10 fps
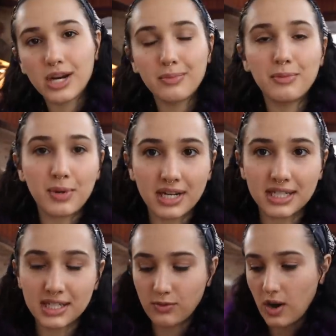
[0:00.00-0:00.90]
We're gonna be
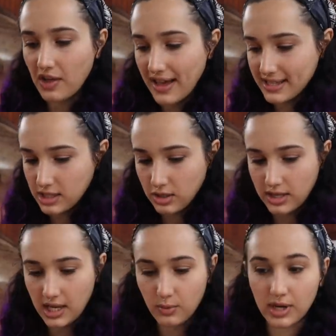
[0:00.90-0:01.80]
productive while that's
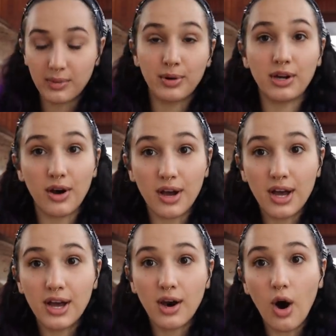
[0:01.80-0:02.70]
cooking. We're gonna put
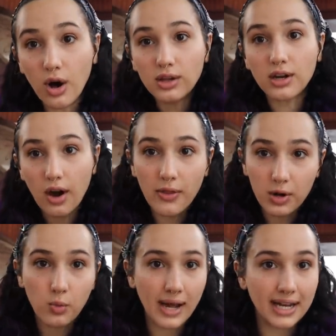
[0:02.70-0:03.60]
all our
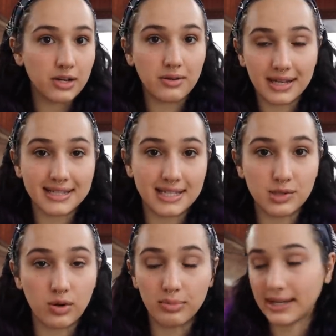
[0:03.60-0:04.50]
other wet ingredients
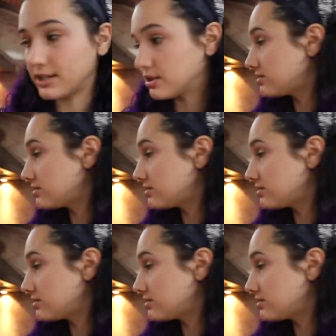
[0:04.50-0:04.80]
into a blender.